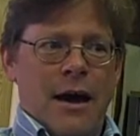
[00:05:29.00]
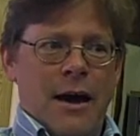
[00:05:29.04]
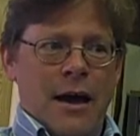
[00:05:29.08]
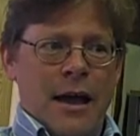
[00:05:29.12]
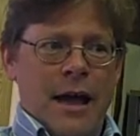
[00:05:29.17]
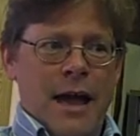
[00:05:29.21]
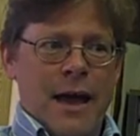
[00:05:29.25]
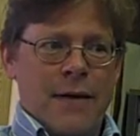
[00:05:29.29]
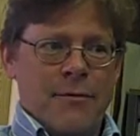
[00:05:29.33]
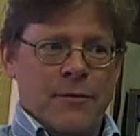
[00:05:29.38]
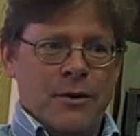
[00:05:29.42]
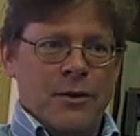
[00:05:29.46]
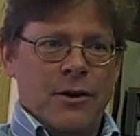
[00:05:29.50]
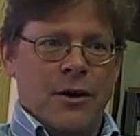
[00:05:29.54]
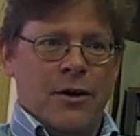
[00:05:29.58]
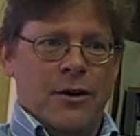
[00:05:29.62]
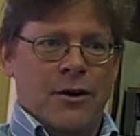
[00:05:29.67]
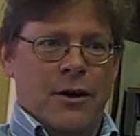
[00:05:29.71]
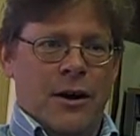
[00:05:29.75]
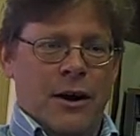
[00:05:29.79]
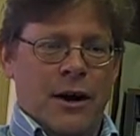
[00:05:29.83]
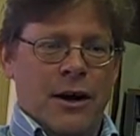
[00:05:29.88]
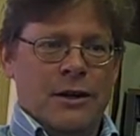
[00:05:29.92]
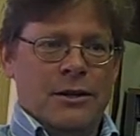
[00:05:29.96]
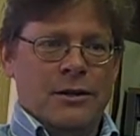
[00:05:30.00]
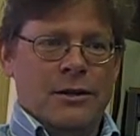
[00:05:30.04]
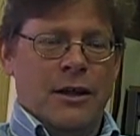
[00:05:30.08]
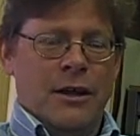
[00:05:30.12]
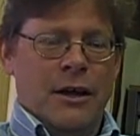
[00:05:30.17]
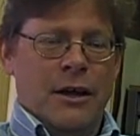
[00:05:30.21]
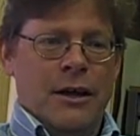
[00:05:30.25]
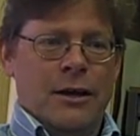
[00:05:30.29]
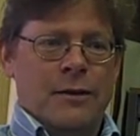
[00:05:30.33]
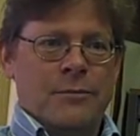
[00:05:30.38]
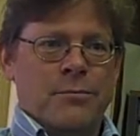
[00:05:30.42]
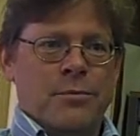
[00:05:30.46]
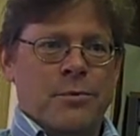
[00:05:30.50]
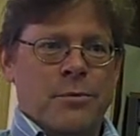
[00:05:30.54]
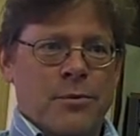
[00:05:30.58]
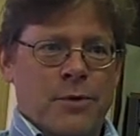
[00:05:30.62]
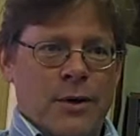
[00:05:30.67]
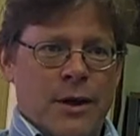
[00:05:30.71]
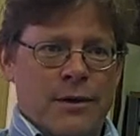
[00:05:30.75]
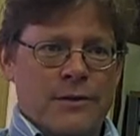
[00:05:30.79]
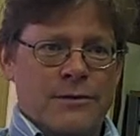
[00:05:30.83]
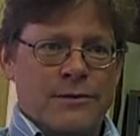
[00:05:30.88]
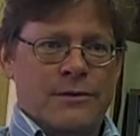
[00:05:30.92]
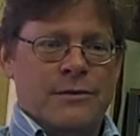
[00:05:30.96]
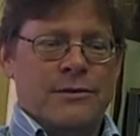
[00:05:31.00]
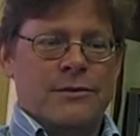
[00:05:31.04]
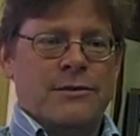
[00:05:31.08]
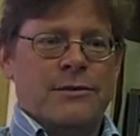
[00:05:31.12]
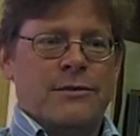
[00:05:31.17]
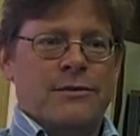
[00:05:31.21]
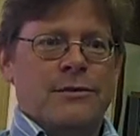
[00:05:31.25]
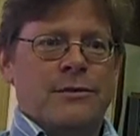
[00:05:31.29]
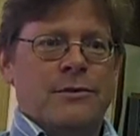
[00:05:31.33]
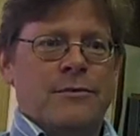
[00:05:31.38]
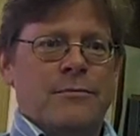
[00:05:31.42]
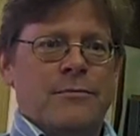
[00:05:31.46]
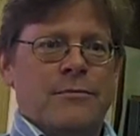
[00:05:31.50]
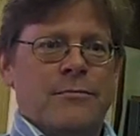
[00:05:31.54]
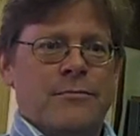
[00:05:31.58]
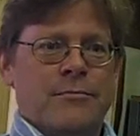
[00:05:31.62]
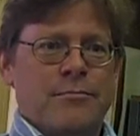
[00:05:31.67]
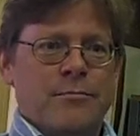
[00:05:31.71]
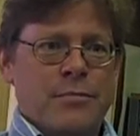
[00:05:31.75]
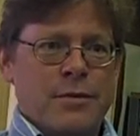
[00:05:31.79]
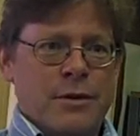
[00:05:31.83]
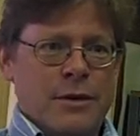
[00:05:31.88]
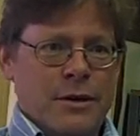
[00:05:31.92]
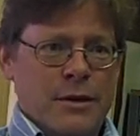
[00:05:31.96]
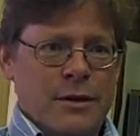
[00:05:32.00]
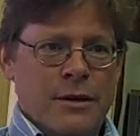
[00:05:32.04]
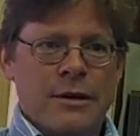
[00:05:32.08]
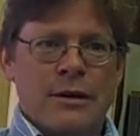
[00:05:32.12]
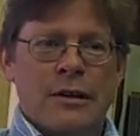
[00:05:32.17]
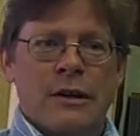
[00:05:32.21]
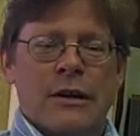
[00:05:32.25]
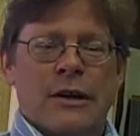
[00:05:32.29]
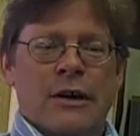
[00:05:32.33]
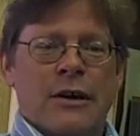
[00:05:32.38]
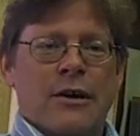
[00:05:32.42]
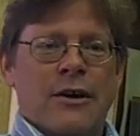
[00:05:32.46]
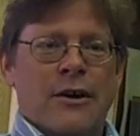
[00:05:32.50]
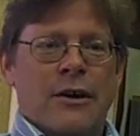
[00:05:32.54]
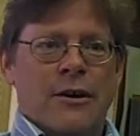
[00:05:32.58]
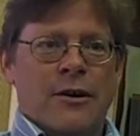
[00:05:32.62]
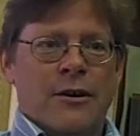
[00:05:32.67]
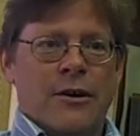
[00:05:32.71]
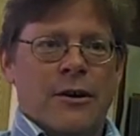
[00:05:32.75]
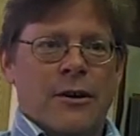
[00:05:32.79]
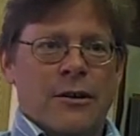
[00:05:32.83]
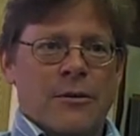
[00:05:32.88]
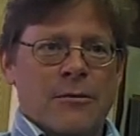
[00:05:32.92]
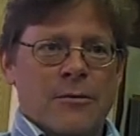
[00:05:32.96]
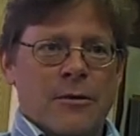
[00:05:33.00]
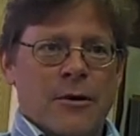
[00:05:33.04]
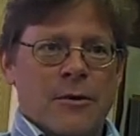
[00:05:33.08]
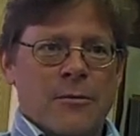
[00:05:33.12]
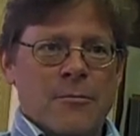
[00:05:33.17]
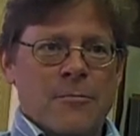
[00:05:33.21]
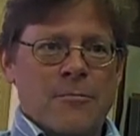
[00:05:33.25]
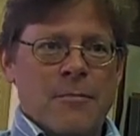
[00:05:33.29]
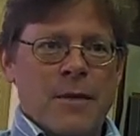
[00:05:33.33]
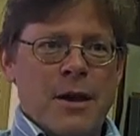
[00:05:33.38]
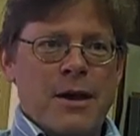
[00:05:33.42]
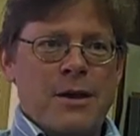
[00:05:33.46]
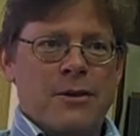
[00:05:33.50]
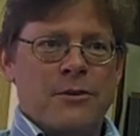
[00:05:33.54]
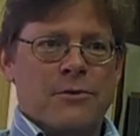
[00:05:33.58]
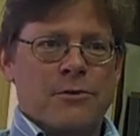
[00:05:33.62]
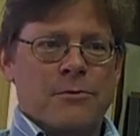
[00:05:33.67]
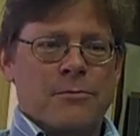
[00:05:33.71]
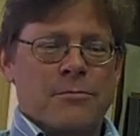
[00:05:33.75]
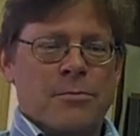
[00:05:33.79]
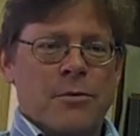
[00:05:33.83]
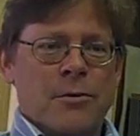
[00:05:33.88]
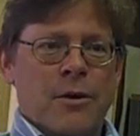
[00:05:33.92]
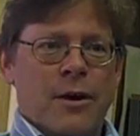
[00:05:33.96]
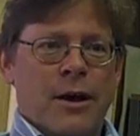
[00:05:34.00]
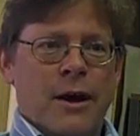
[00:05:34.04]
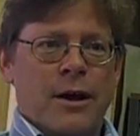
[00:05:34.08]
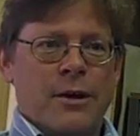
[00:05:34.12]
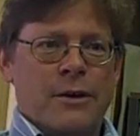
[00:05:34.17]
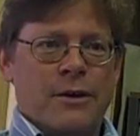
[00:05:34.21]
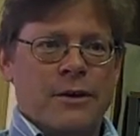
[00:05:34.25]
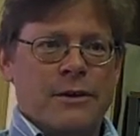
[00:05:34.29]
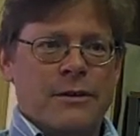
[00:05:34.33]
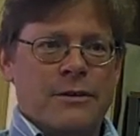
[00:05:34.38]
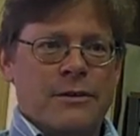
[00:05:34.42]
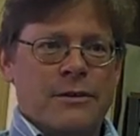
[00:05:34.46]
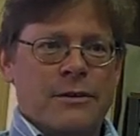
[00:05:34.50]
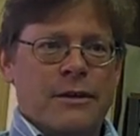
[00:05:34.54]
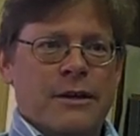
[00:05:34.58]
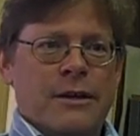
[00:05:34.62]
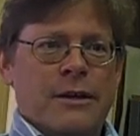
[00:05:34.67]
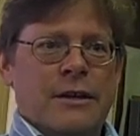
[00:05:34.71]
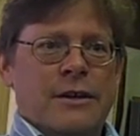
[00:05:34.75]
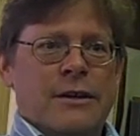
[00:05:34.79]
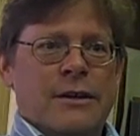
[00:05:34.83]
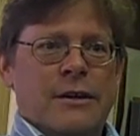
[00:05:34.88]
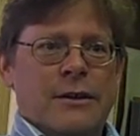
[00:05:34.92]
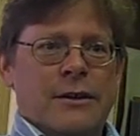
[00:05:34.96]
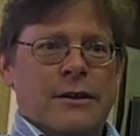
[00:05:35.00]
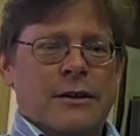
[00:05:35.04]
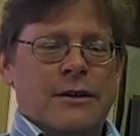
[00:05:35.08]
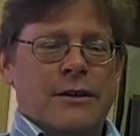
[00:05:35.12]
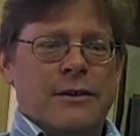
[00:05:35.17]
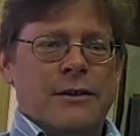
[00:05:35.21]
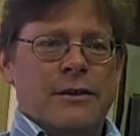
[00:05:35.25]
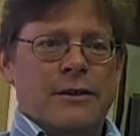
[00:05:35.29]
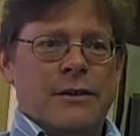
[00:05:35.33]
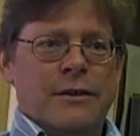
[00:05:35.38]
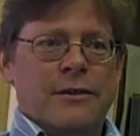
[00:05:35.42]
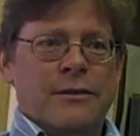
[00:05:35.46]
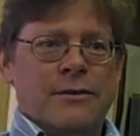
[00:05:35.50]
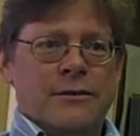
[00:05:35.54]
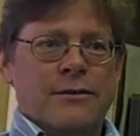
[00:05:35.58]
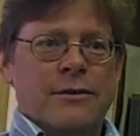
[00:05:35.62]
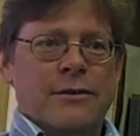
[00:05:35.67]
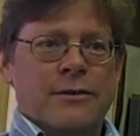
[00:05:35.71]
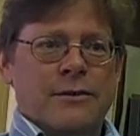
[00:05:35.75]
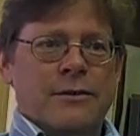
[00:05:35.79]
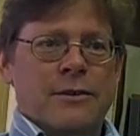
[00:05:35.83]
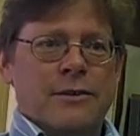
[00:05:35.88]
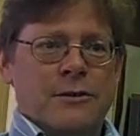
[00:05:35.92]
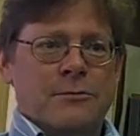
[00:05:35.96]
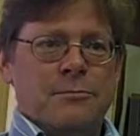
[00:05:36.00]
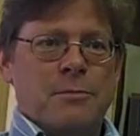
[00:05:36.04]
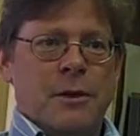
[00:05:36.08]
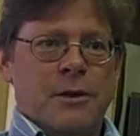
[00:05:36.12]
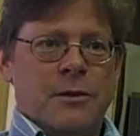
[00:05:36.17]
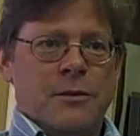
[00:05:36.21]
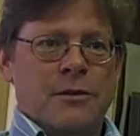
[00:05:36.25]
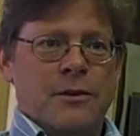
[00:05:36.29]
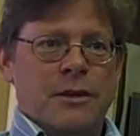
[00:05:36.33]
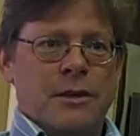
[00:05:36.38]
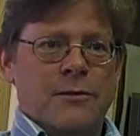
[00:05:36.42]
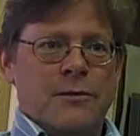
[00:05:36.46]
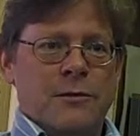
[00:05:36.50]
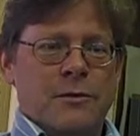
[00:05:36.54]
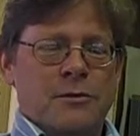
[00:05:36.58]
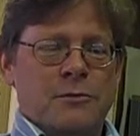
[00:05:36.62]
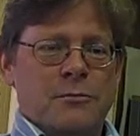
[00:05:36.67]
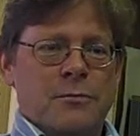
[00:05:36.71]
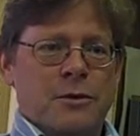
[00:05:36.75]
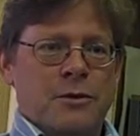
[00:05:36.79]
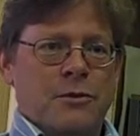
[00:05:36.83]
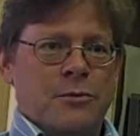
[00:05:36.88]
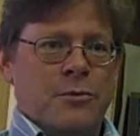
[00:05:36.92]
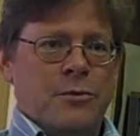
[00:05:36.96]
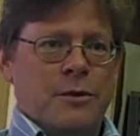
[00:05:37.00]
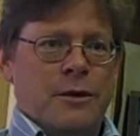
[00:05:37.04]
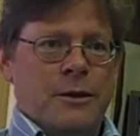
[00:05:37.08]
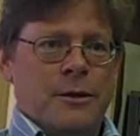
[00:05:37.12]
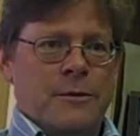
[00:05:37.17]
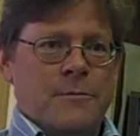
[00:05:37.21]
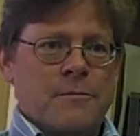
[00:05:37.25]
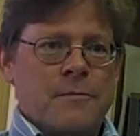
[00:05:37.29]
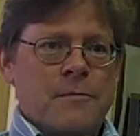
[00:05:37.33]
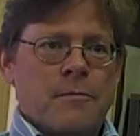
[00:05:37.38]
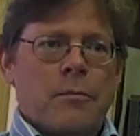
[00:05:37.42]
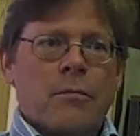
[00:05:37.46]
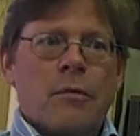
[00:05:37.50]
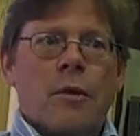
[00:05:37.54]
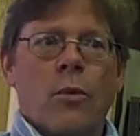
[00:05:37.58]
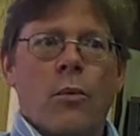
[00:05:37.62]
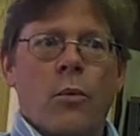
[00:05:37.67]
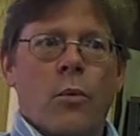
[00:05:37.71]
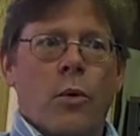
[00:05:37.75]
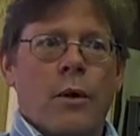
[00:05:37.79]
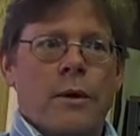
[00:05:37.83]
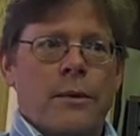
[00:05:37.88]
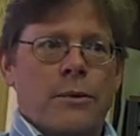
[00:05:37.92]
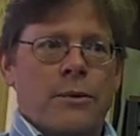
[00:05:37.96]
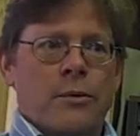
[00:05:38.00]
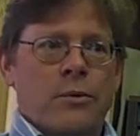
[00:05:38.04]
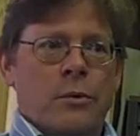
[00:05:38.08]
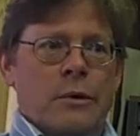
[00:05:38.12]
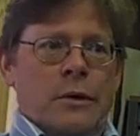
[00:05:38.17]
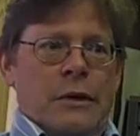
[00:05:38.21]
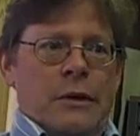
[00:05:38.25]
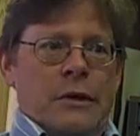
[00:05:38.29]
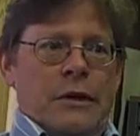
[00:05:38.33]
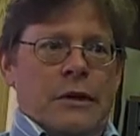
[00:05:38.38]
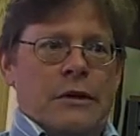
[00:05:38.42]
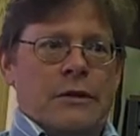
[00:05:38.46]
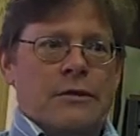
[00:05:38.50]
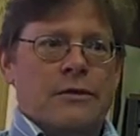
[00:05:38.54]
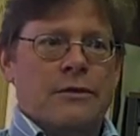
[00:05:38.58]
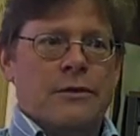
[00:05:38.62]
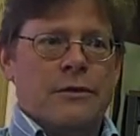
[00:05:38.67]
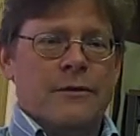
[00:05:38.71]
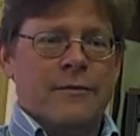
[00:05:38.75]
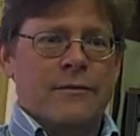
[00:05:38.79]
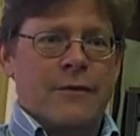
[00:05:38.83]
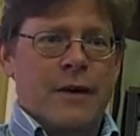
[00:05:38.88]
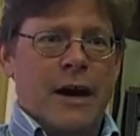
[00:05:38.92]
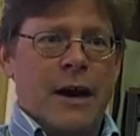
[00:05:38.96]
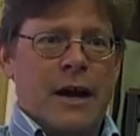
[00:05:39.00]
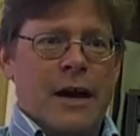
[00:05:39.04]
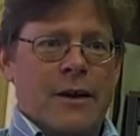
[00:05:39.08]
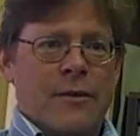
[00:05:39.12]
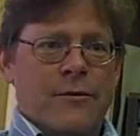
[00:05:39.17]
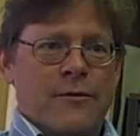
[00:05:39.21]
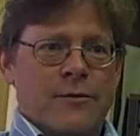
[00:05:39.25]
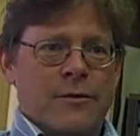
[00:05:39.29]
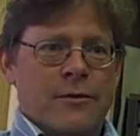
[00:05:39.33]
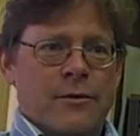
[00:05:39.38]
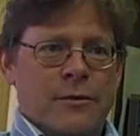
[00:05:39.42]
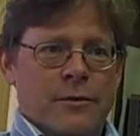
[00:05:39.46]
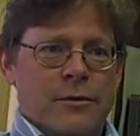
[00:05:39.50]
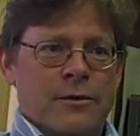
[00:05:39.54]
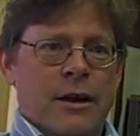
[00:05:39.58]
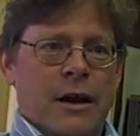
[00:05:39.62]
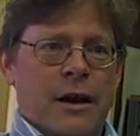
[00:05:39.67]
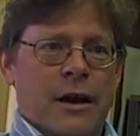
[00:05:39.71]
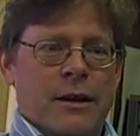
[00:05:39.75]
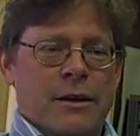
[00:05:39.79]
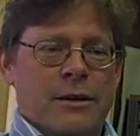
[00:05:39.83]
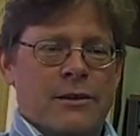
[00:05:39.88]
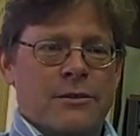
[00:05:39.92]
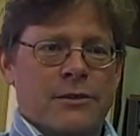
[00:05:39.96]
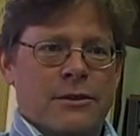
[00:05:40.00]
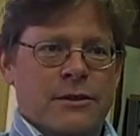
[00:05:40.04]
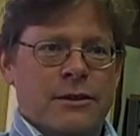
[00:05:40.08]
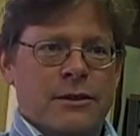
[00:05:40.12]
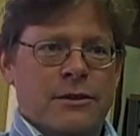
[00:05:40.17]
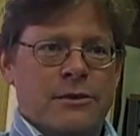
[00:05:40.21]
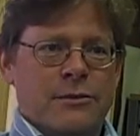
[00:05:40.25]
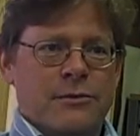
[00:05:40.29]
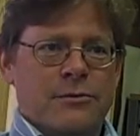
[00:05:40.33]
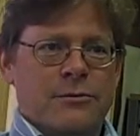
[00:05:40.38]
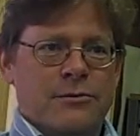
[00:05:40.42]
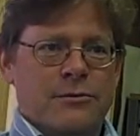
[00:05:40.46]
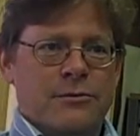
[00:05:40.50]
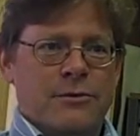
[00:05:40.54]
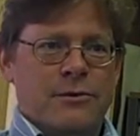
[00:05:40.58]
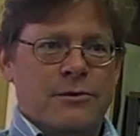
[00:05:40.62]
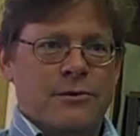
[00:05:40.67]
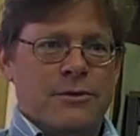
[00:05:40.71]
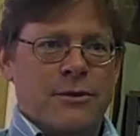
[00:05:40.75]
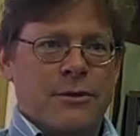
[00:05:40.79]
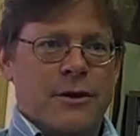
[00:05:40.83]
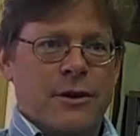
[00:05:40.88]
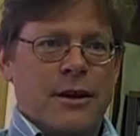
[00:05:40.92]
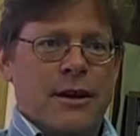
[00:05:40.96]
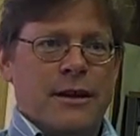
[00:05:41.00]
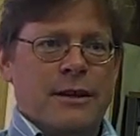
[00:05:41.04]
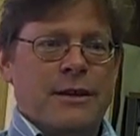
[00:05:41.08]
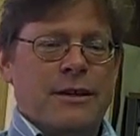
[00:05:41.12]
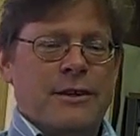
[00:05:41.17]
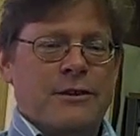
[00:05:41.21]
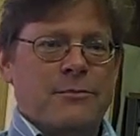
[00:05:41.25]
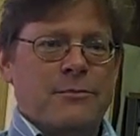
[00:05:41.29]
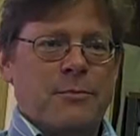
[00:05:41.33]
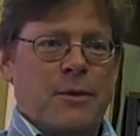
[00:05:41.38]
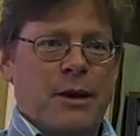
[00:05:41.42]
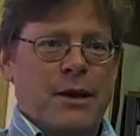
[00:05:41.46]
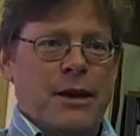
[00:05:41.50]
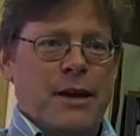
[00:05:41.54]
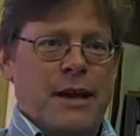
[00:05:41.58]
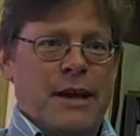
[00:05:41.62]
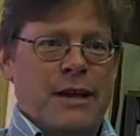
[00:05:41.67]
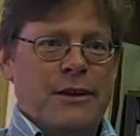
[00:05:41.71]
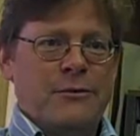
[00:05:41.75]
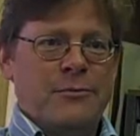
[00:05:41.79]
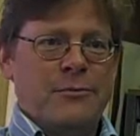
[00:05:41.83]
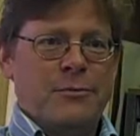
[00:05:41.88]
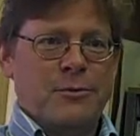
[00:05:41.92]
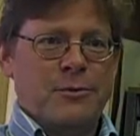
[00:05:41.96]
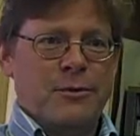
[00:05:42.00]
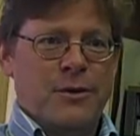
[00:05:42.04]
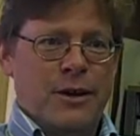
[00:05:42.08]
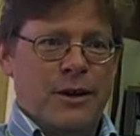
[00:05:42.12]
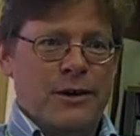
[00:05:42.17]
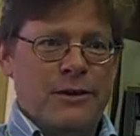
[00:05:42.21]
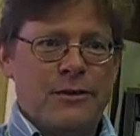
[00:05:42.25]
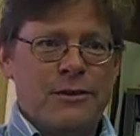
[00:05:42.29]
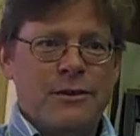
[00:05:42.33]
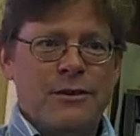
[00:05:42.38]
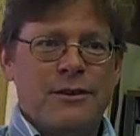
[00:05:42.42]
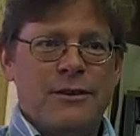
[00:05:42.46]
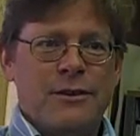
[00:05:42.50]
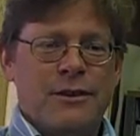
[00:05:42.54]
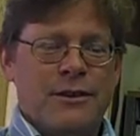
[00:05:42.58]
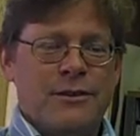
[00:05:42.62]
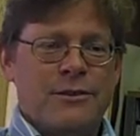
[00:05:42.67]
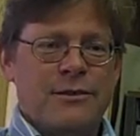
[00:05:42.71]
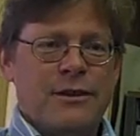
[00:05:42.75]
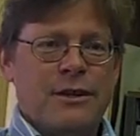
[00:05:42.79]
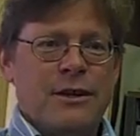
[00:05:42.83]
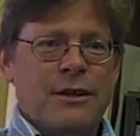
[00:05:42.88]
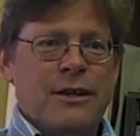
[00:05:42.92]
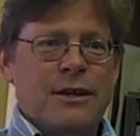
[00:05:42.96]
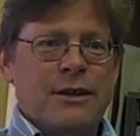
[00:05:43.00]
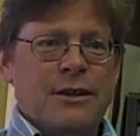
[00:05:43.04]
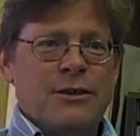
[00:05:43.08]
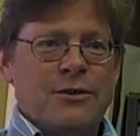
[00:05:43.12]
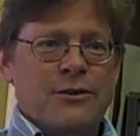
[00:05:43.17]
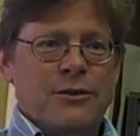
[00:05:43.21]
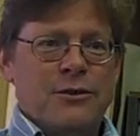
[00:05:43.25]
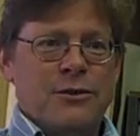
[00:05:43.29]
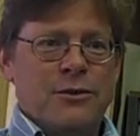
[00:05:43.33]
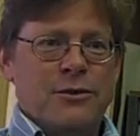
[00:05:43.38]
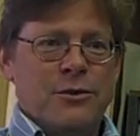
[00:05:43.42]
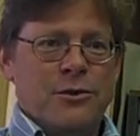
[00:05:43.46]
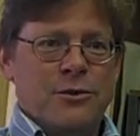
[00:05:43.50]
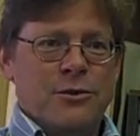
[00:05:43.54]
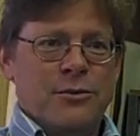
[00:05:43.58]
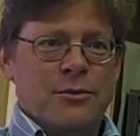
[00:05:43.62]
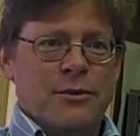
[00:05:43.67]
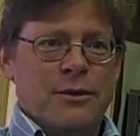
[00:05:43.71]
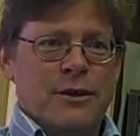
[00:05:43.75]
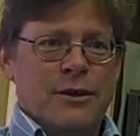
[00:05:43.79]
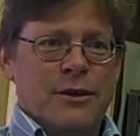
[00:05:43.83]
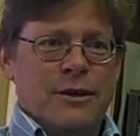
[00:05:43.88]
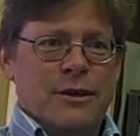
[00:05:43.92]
having our online presence be our major product is going to spell the difference between whether we survive or not as an industry. So I guess my aspiration is to